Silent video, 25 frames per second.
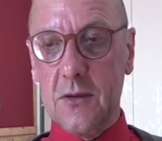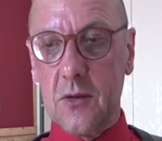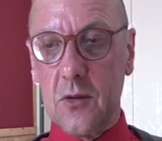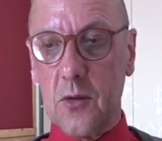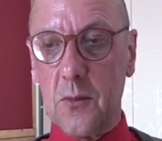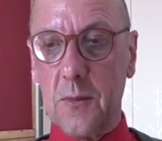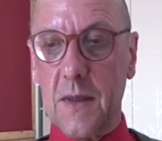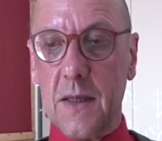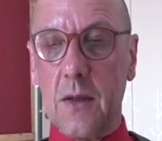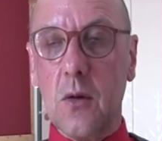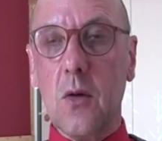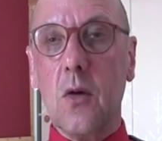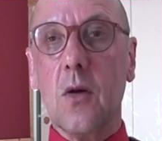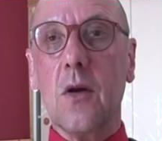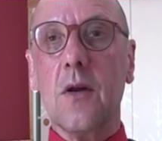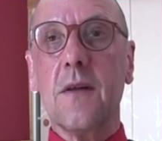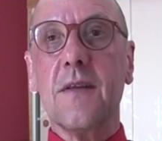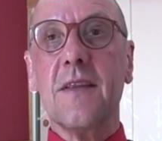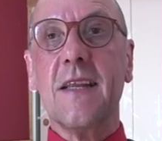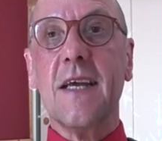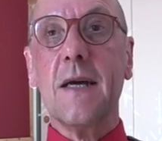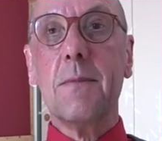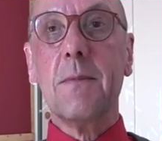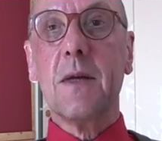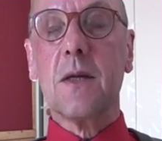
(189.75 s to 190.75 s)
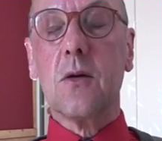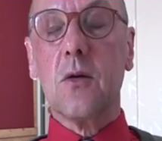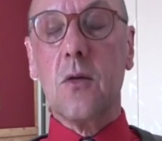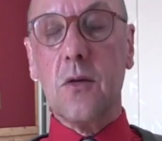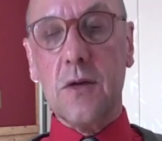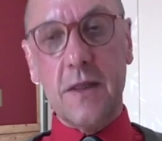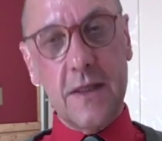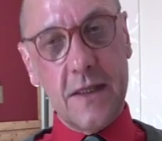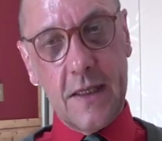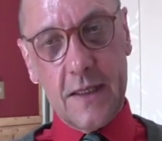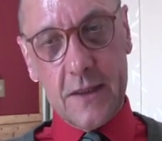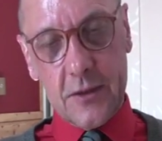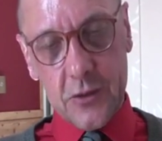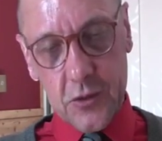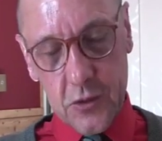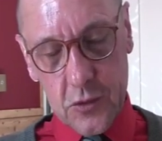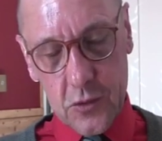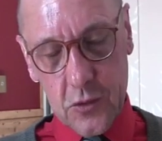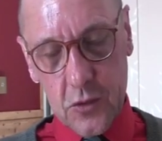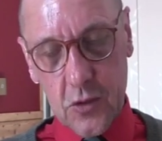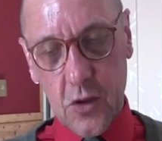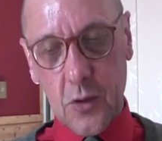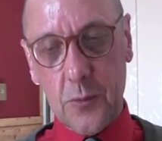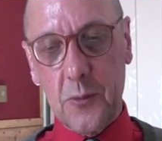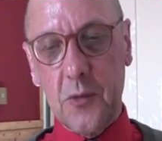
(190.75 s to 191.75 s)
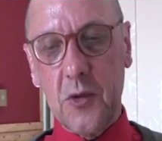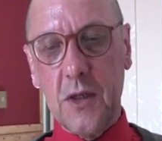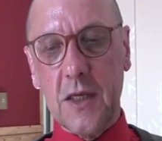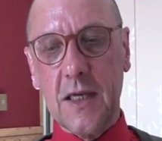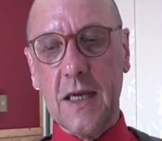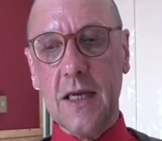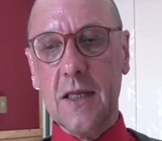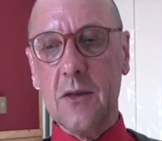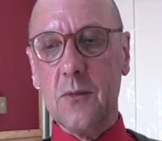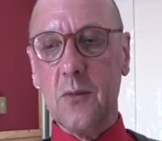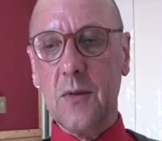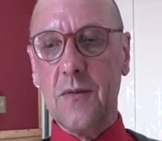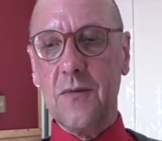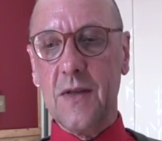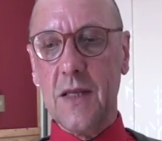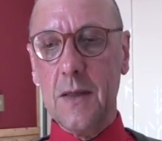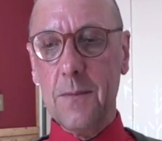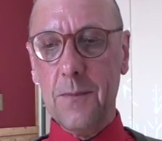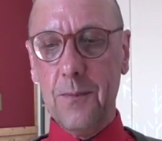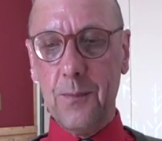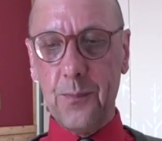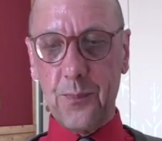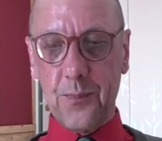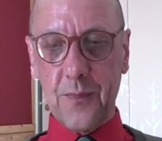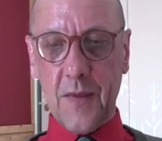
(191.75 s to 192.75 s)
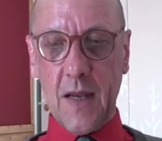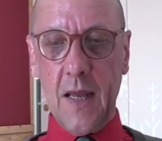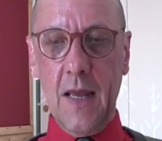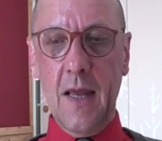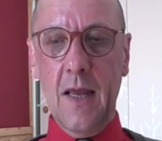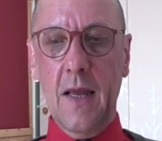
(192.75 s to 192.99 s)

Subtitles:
So you may call on them and go in nature to communicate with them.